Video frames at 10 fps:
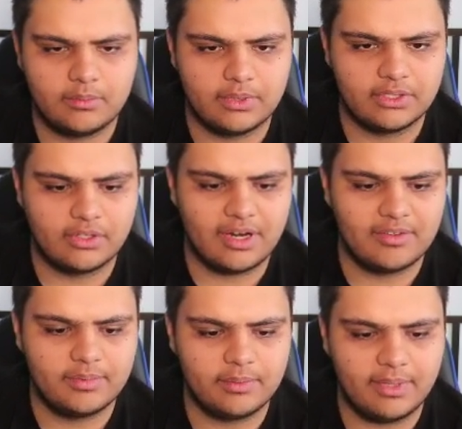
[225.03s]
But there
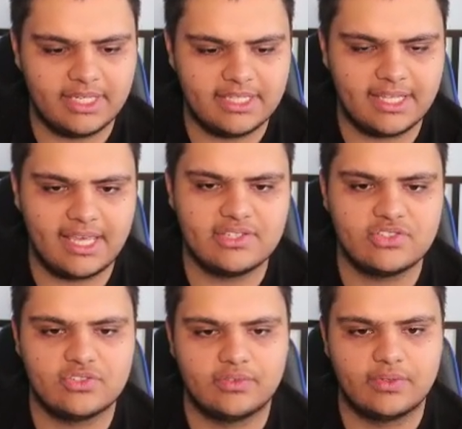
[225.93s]
have been many
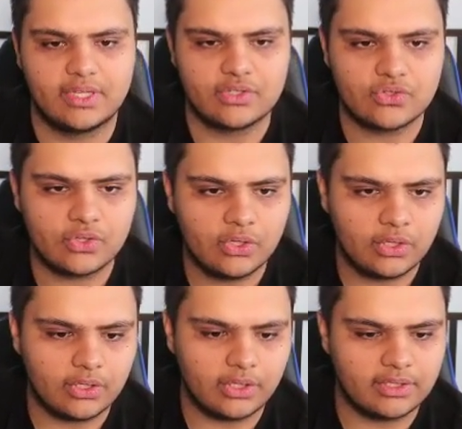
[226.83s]
cases of this
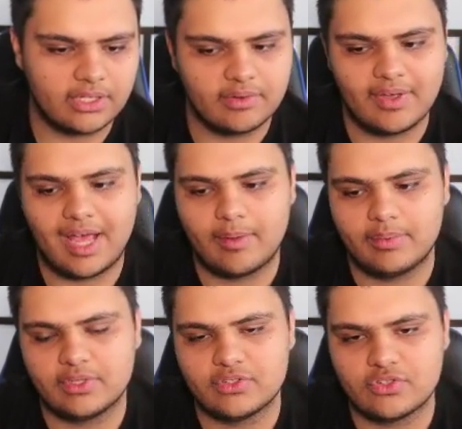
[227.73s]
that have
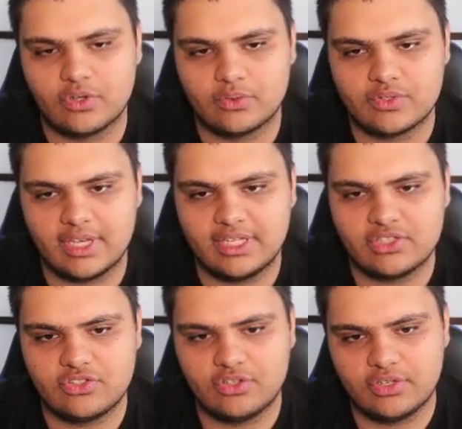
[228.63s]
happened, so take
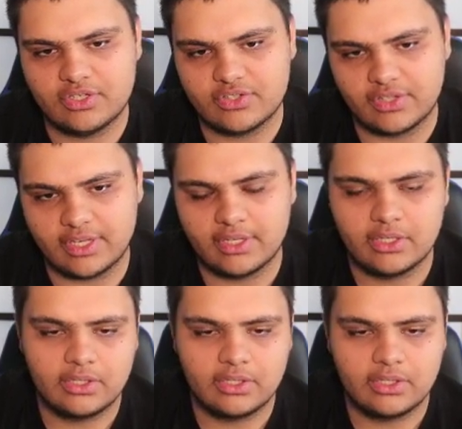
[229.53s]
it seriously.